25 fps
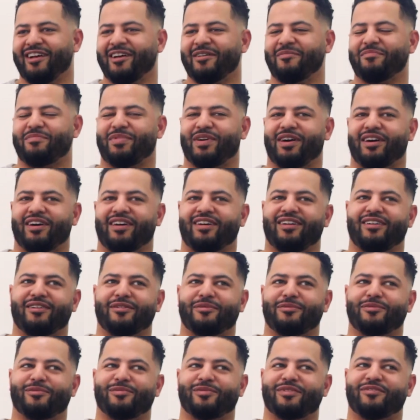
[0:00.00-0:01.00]
But
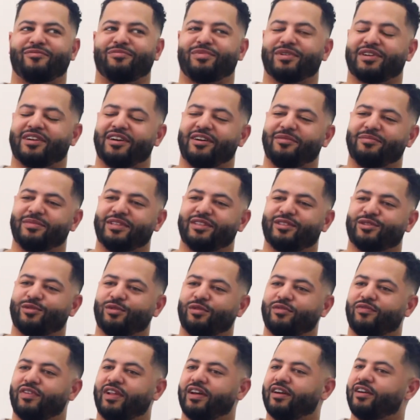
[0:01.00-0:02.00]
we've become this sort
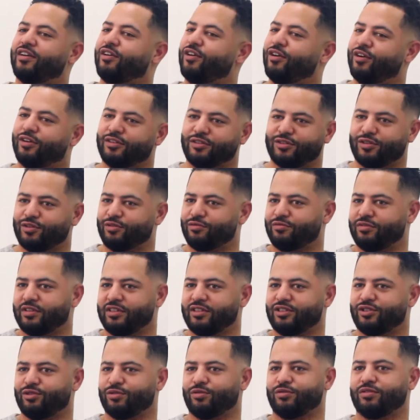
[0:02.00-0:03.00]
of like hard to
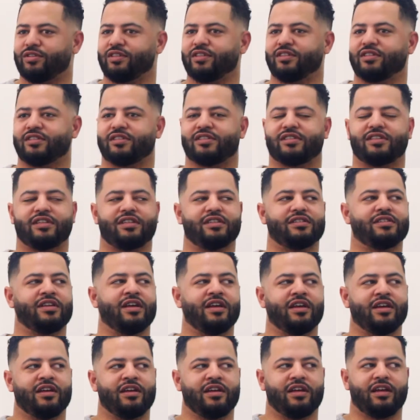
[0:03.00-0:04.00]
reach audiences,
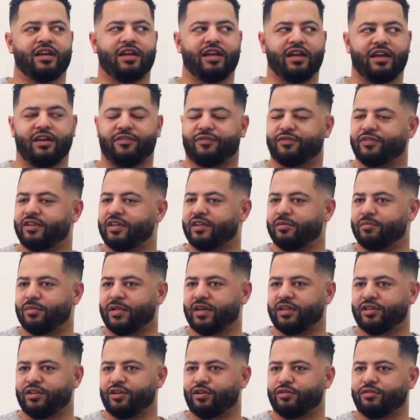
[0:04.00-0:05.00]
ethnic
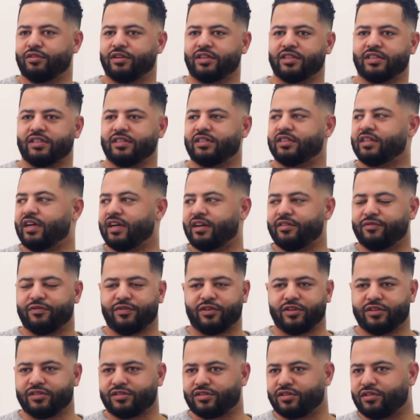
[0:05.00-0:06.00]
minority,
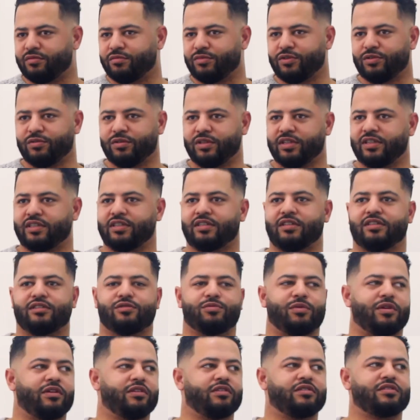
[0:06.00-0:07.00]
diverse communities,
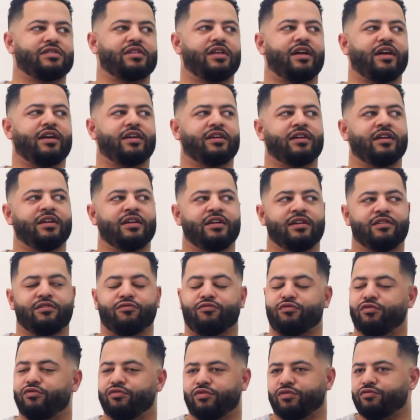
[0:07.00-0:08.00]
where it's like
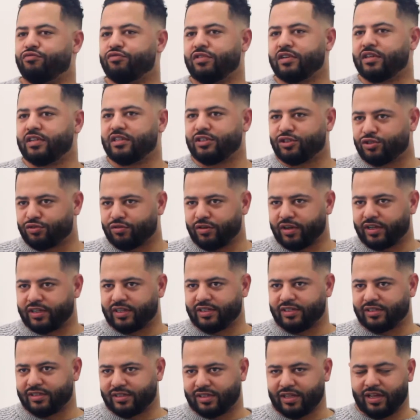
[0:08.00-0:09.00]
the really tricky
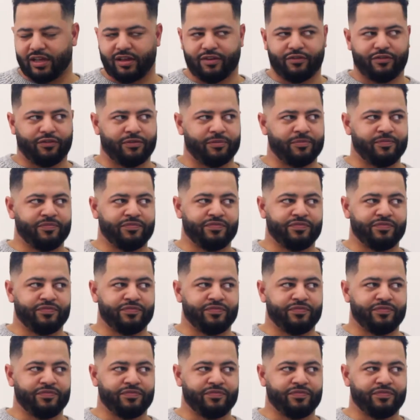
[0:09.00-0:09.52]
stuff.